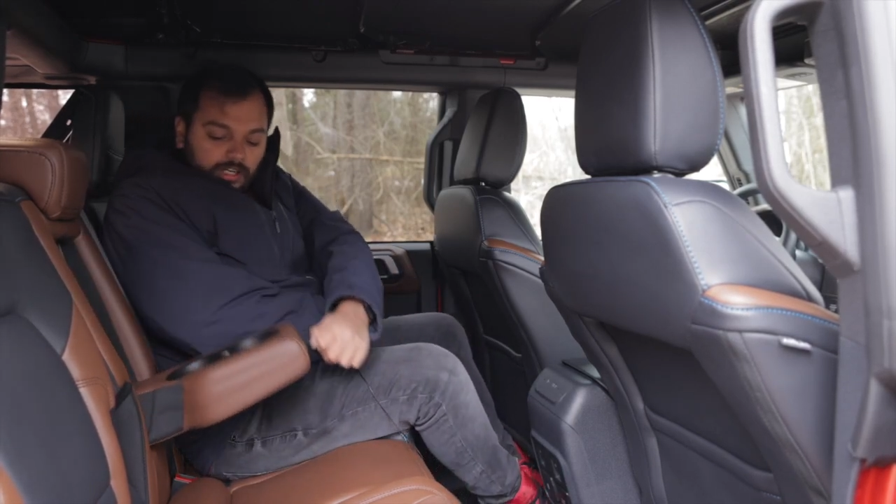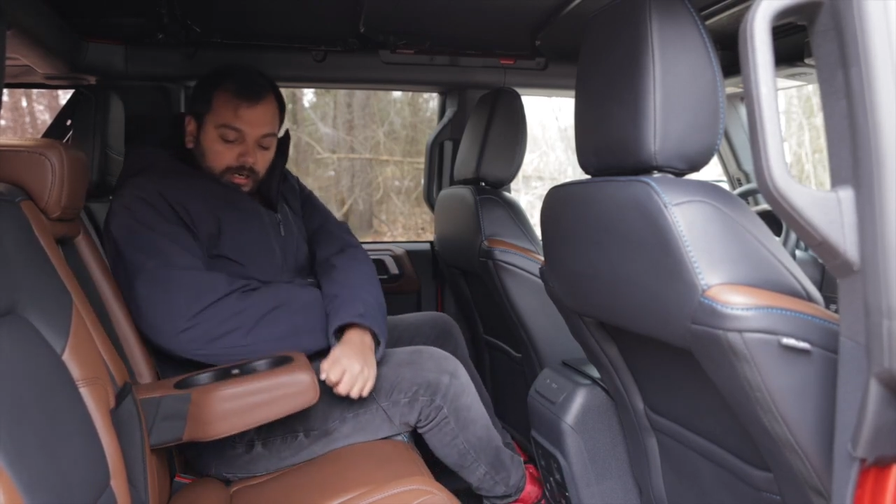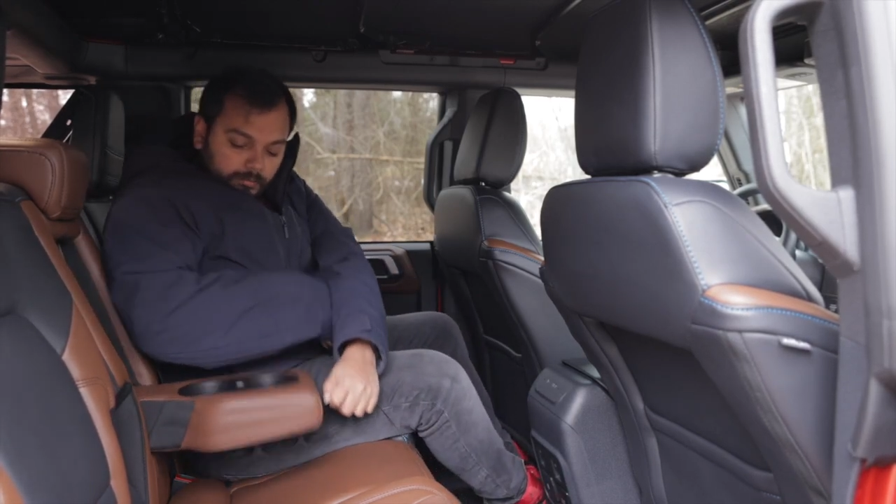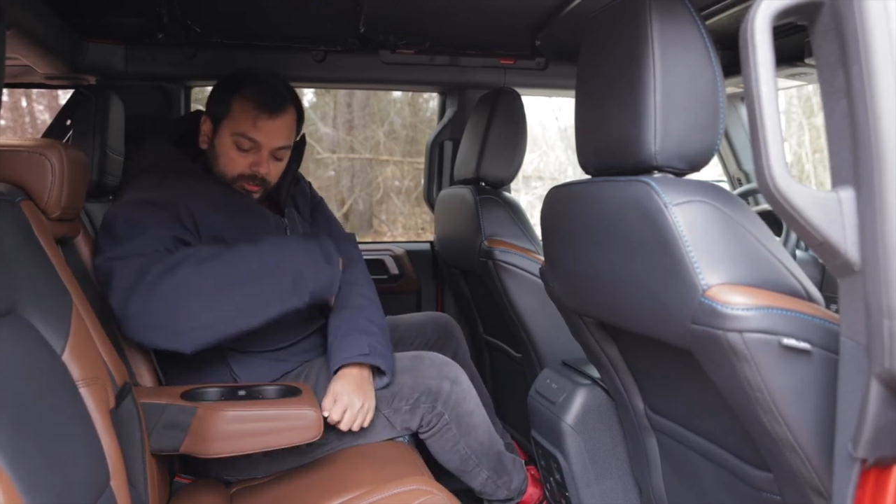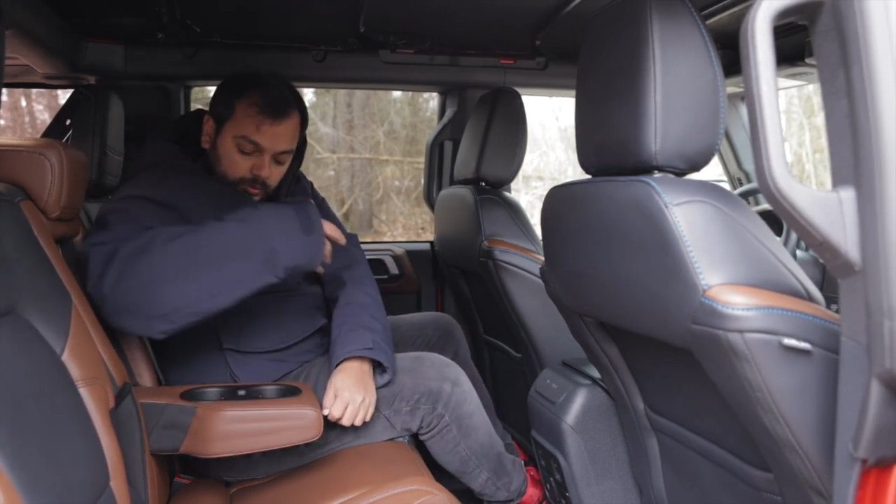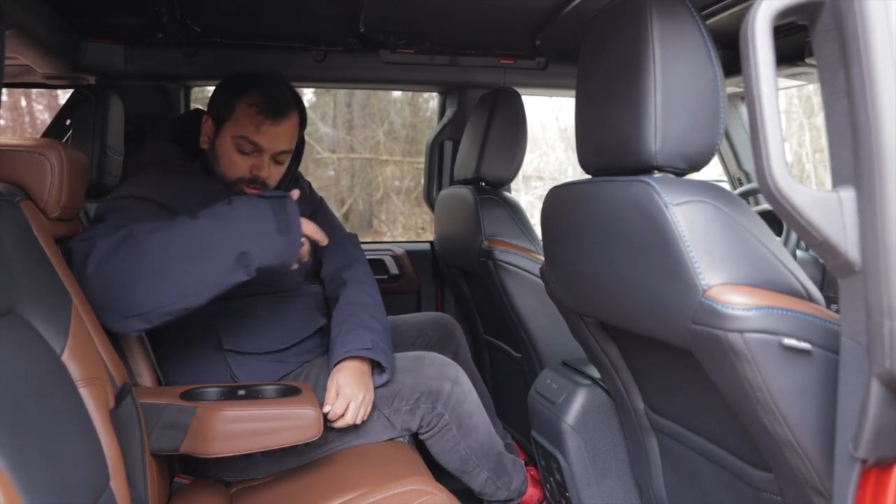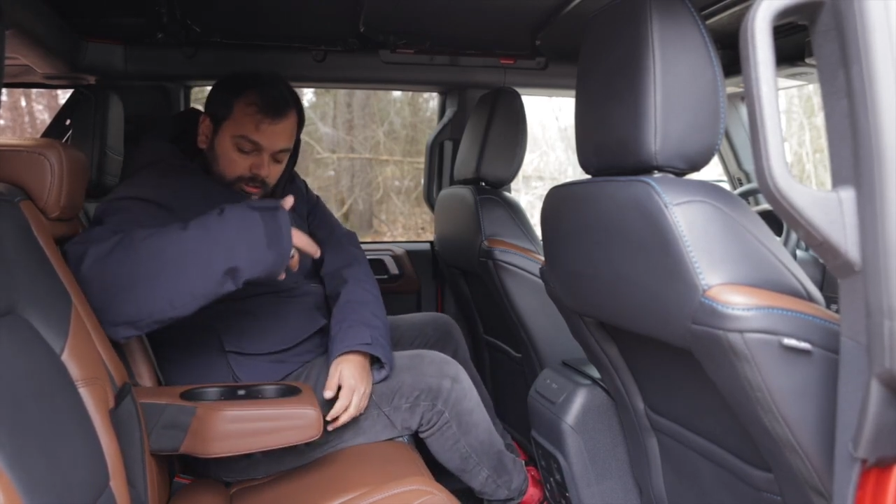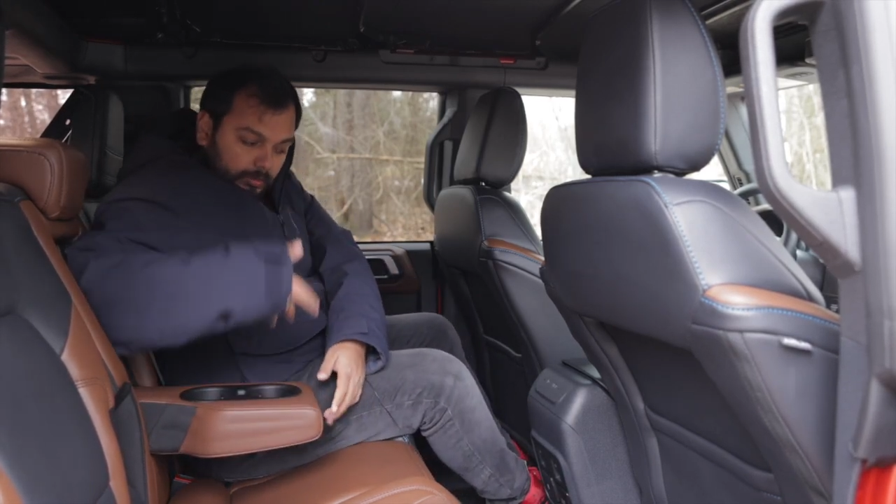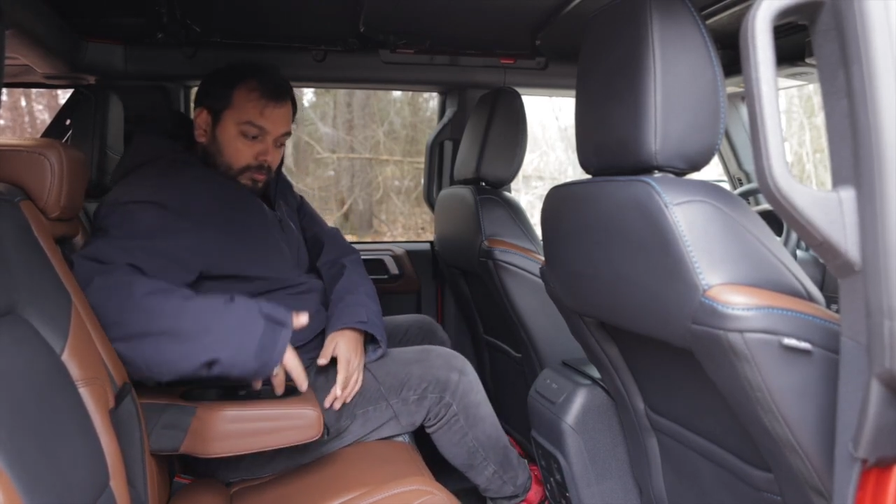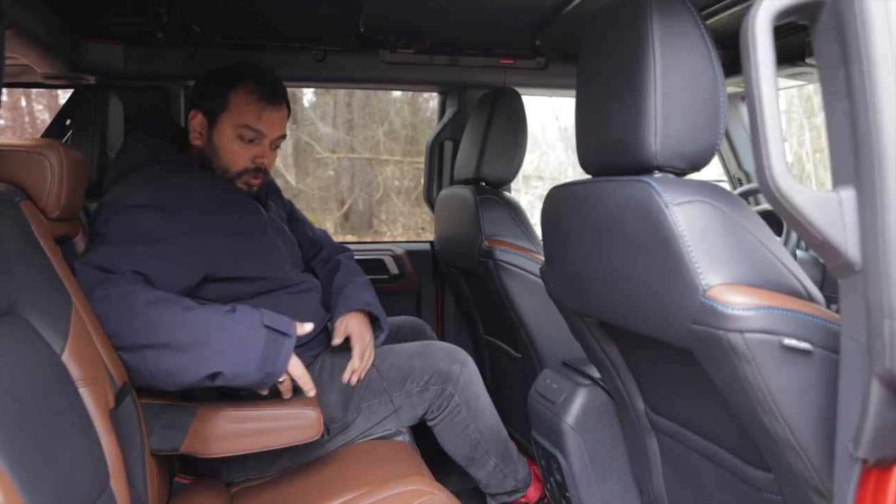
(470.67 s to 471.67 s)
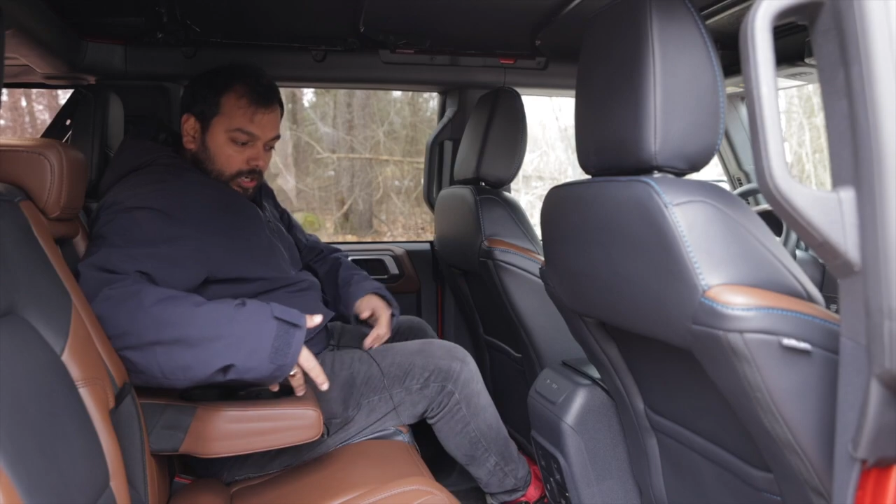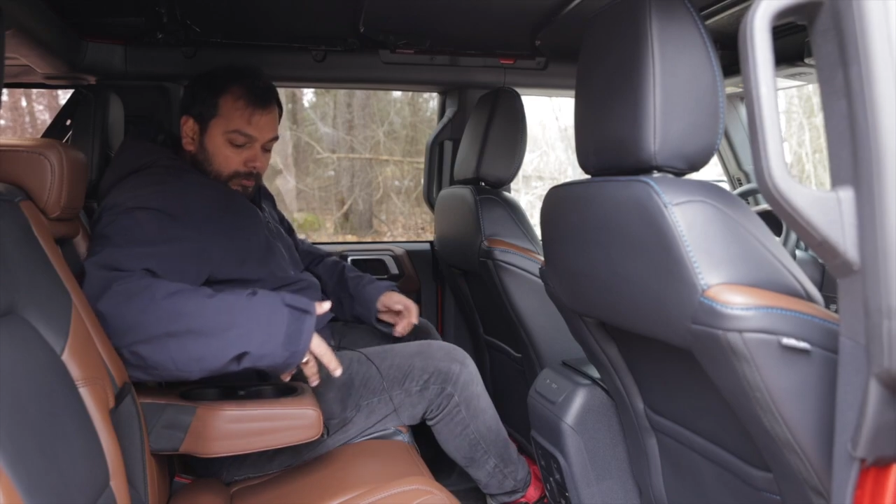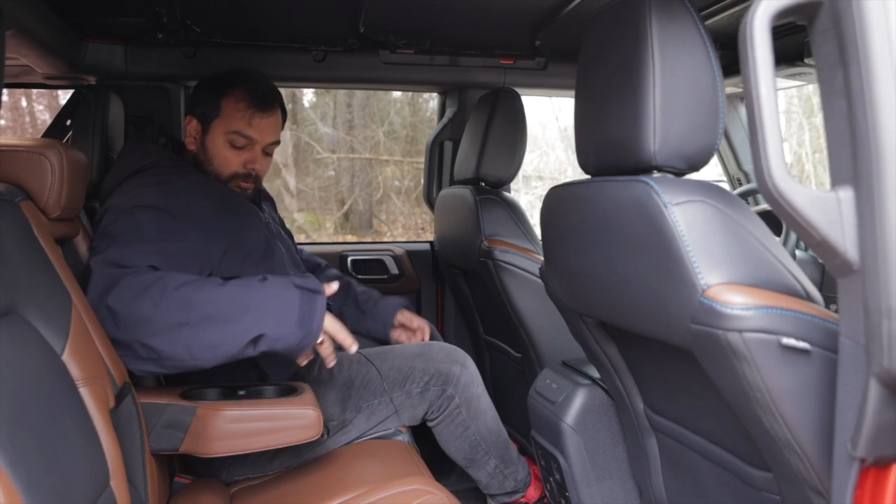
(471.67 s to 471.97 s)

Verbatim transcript: armrest with some more cup